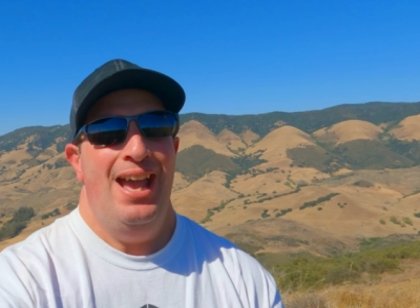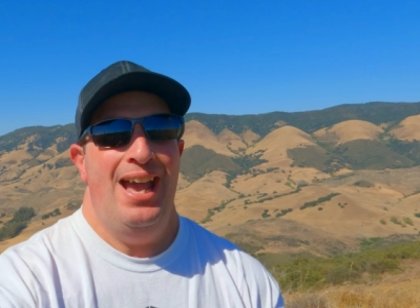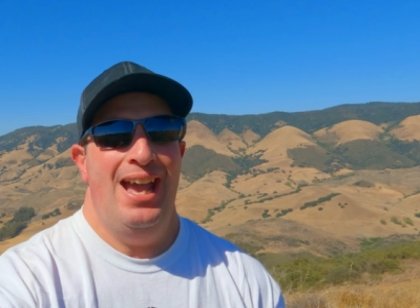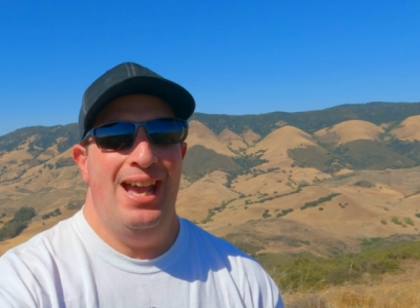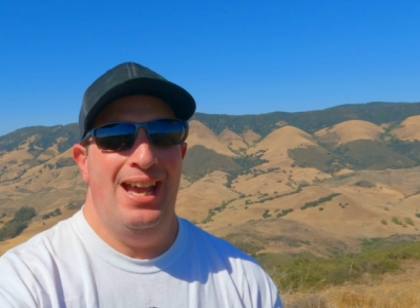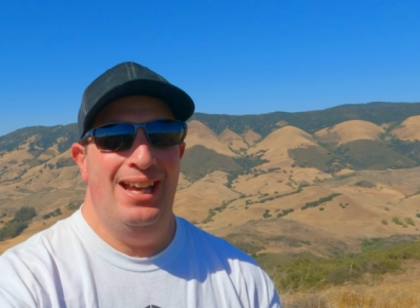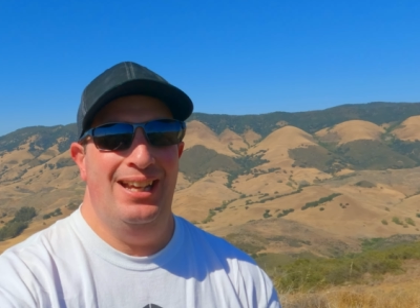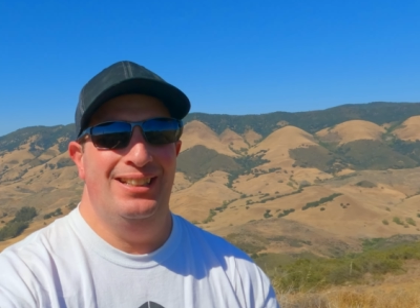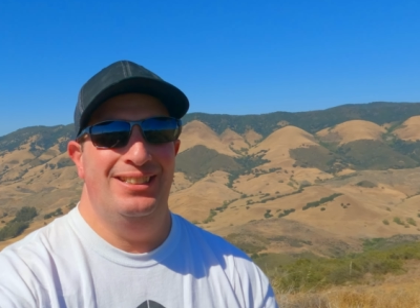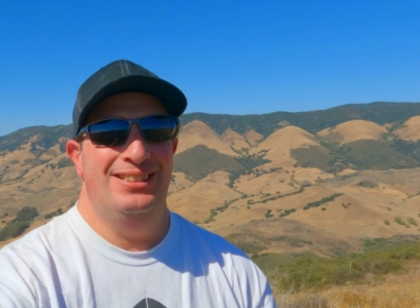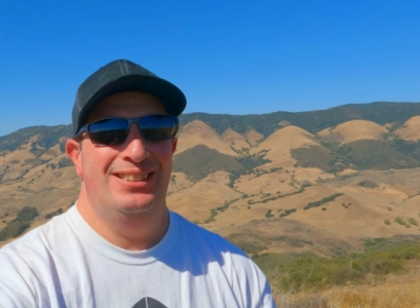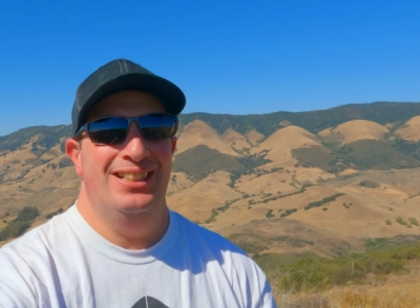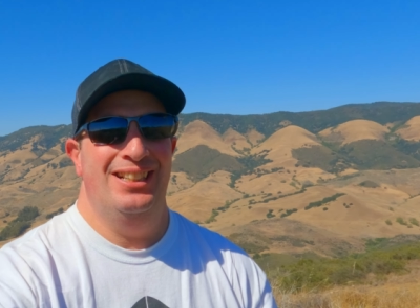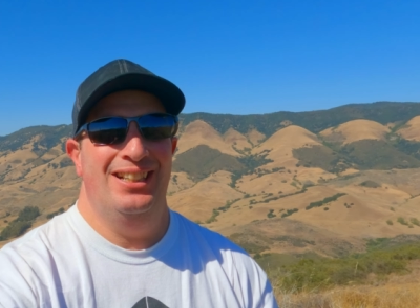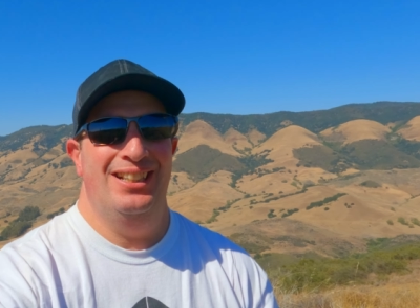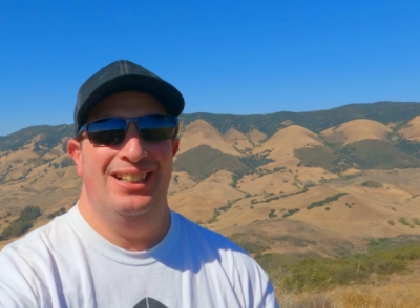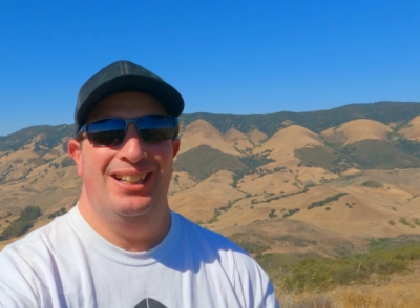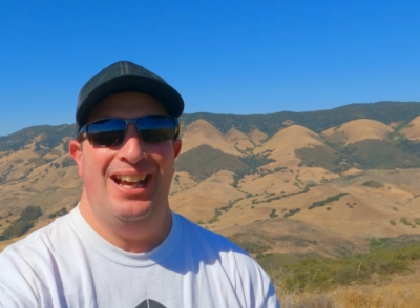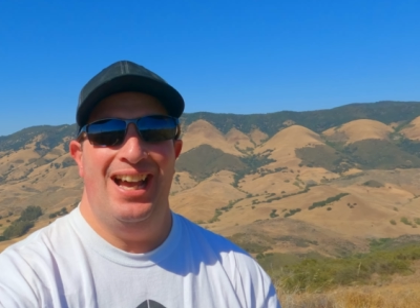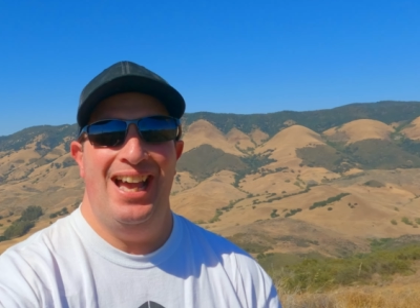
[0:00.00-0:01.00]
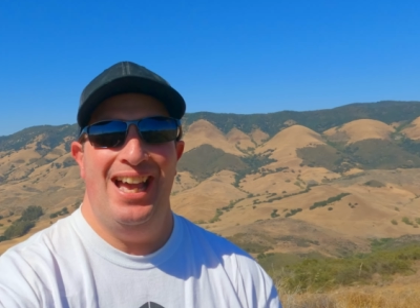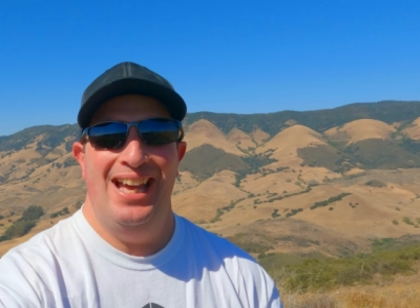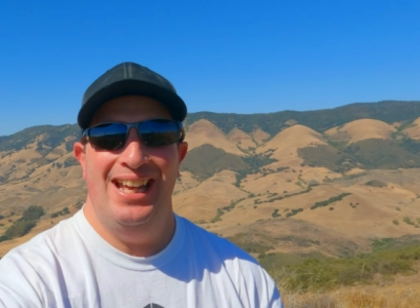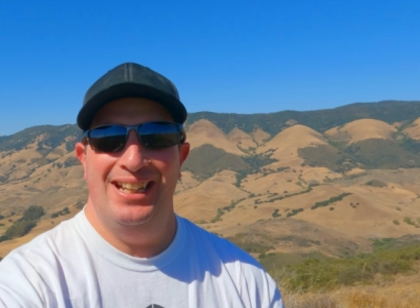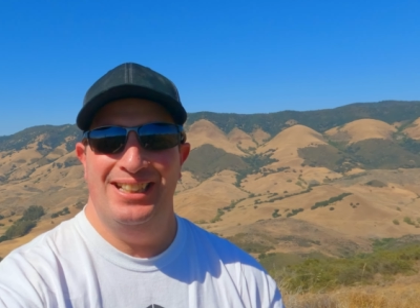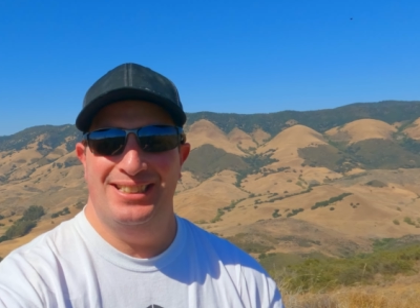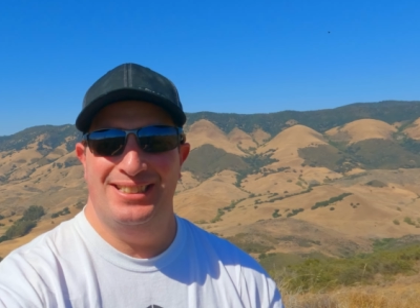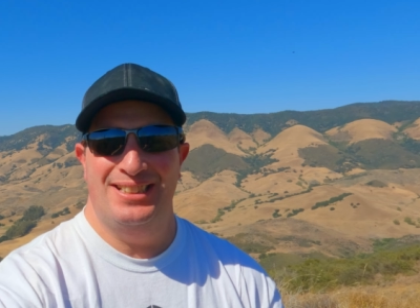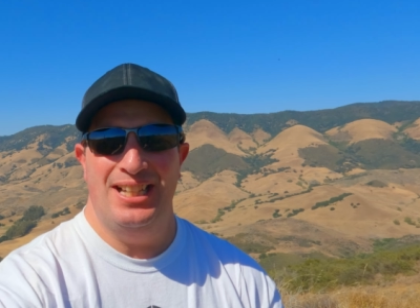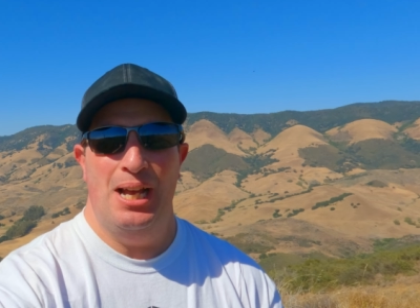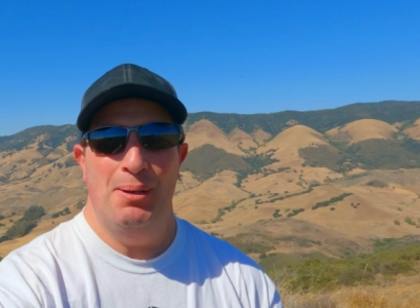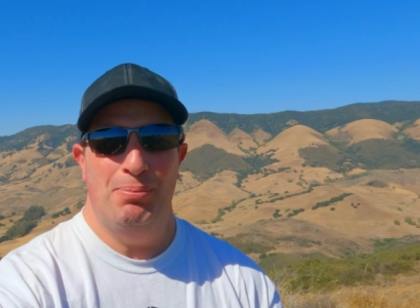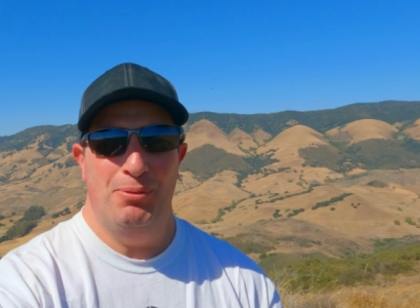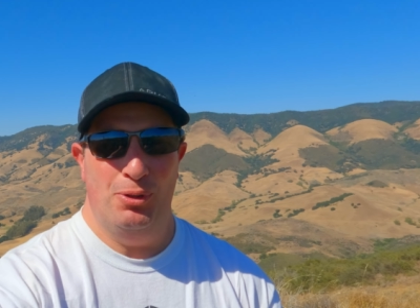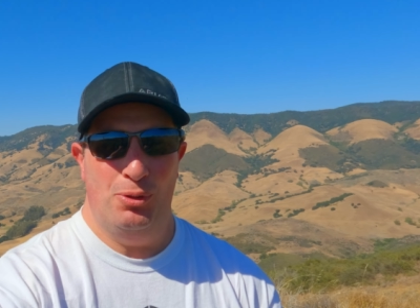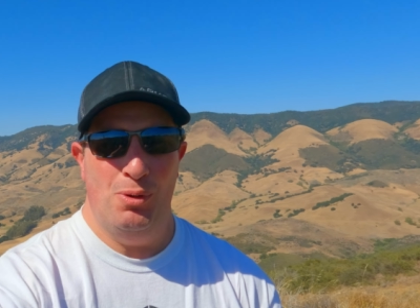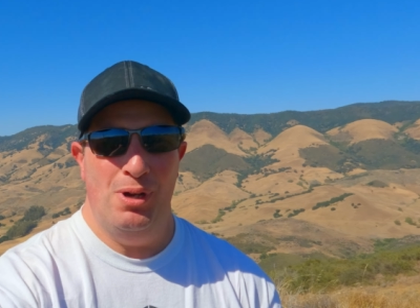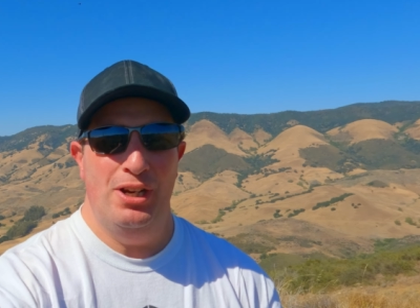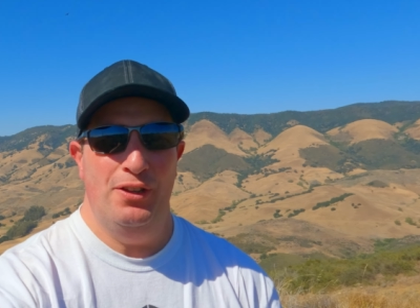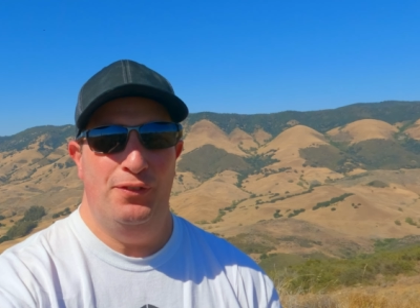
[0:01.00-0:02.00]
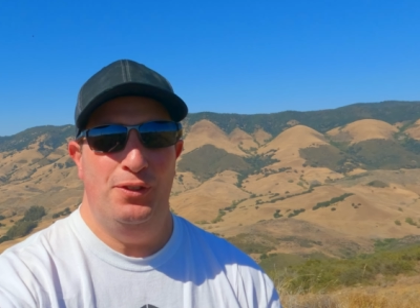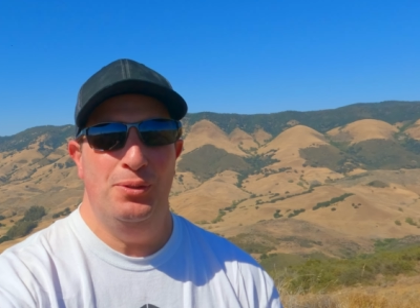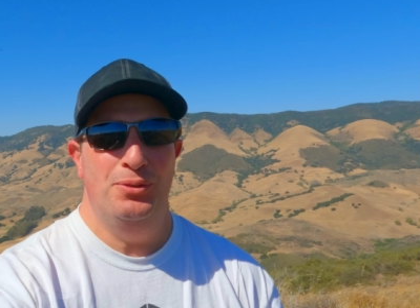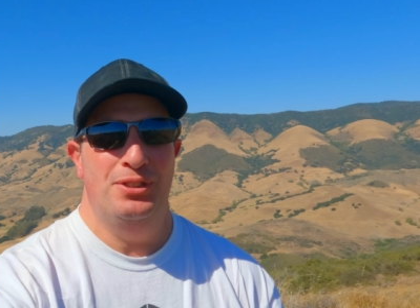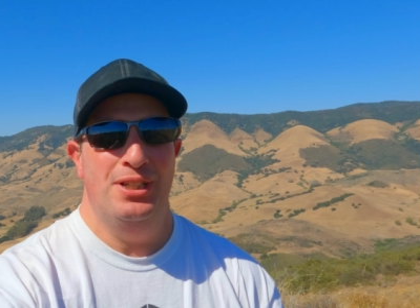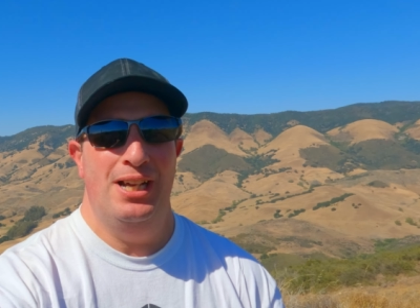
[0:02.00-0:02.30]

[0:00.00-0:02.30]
and I had to stop quite a few